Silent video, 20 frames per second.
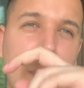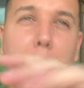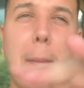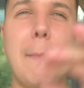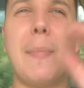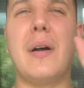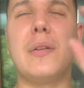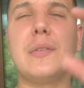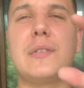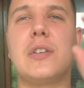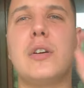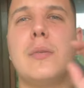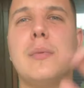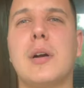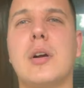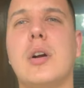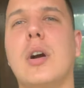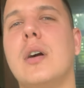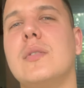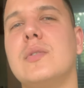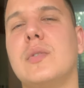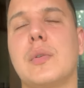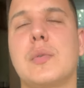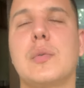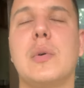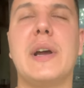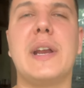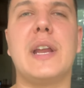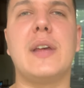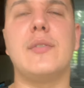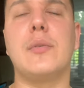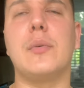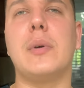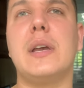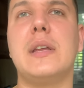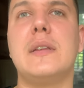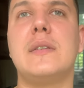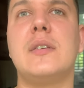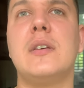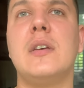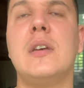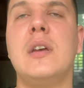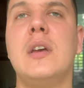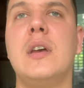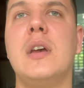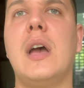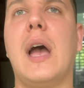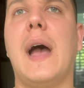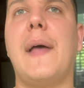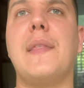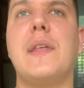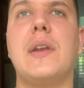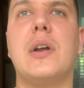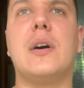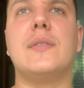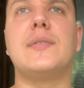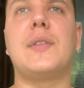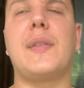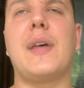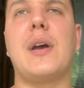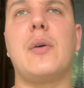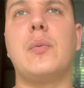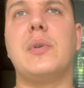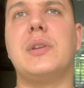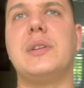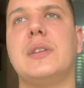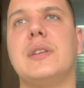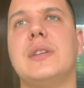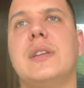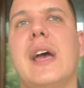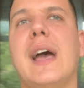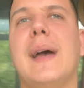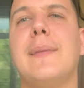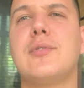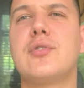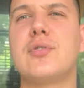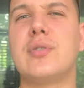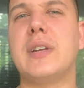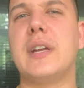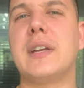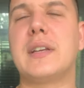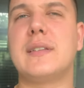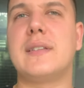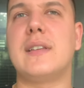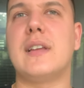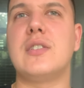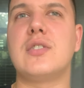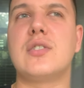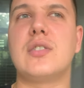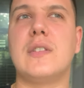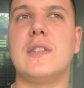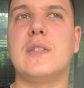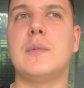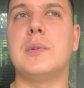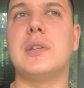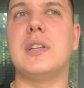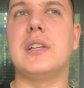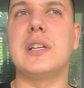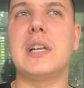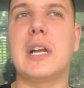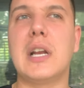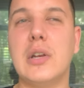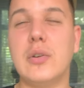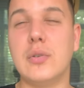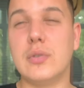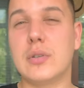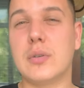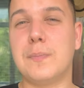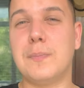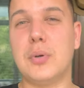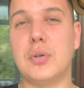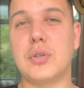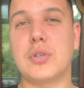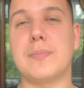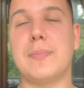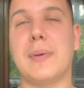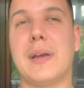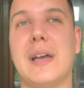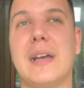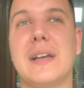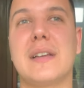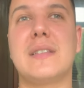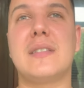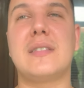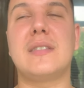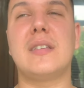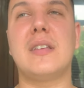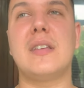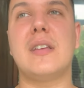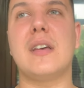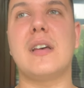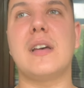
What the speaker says: Bouncing on my calves was quite heavy weight, and then after that we did hamstring extensions, we did glute pushbacks.